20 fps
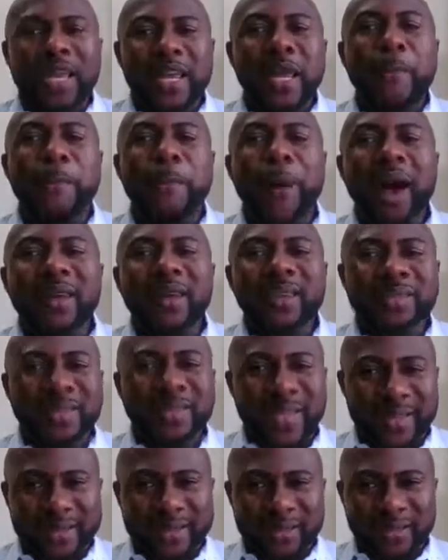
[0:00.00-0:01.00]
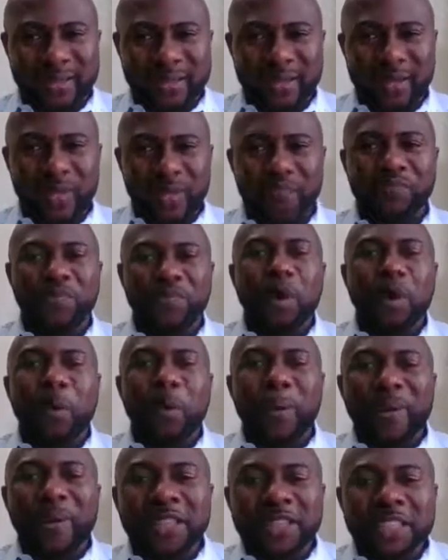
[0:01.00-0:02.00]
In politics,
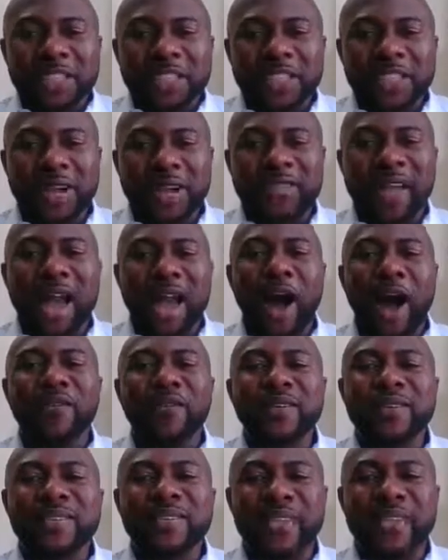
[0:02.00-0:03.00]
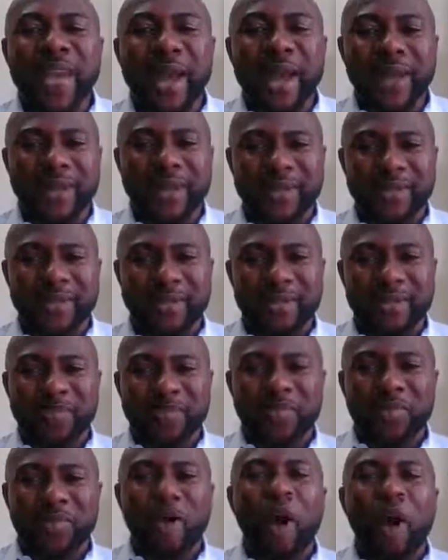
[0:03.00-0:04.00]
politicians are always scared
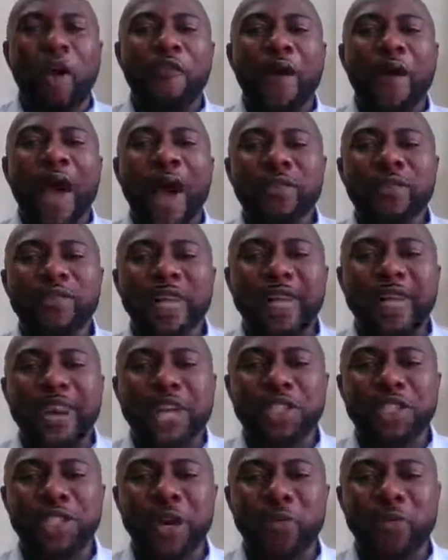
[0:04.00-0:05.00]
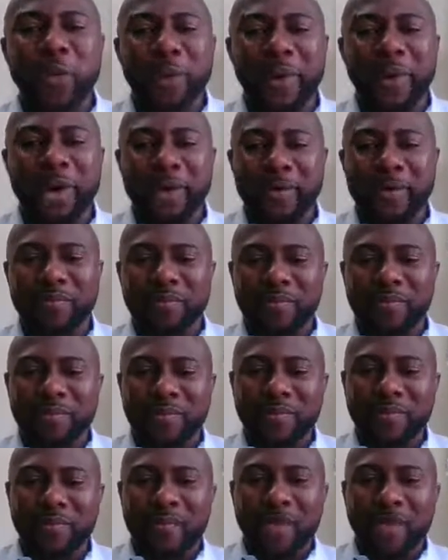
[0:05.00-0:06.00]
of how the election will be.
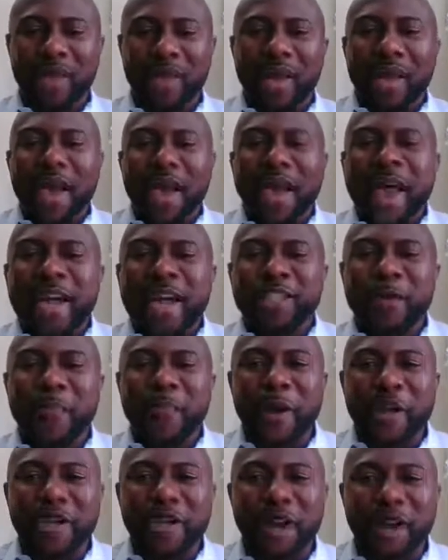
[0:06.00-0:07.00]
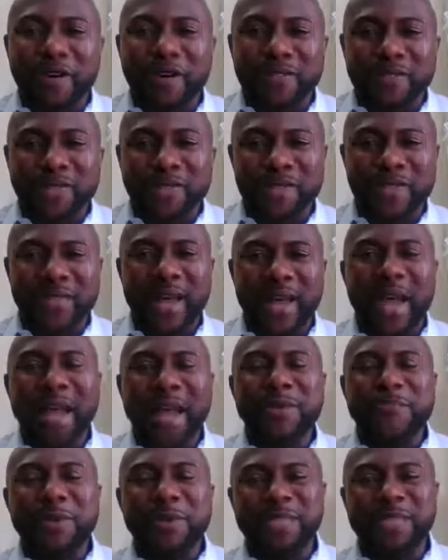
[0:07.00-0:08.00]
Entrepreneurs
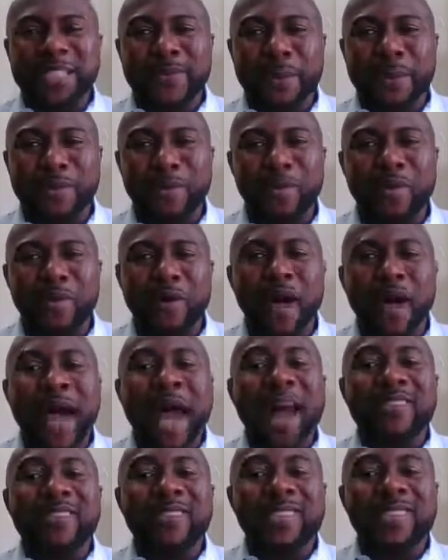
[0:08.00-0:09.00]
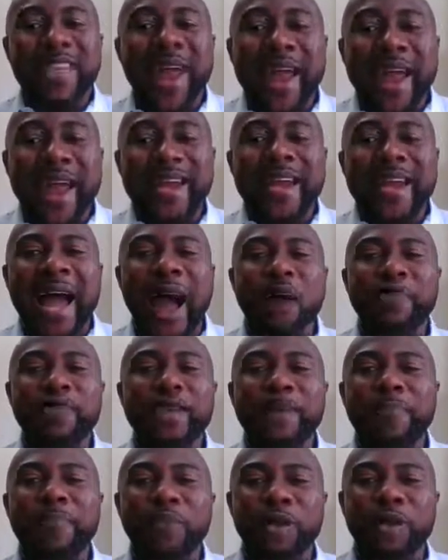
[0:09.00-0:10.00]
and business people are scared how
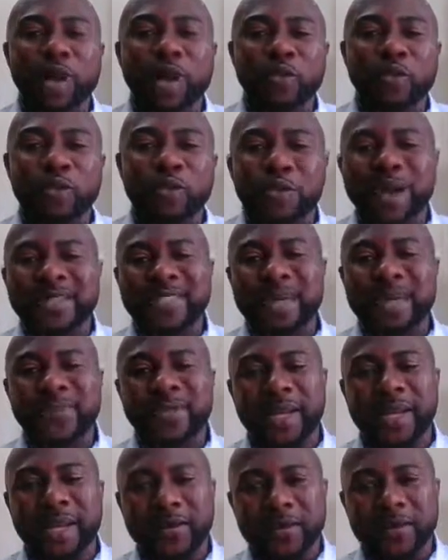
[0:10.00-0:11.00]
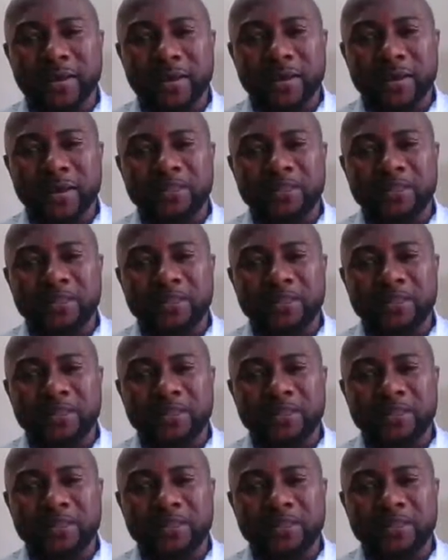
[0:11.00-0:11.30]
their product will be accepted.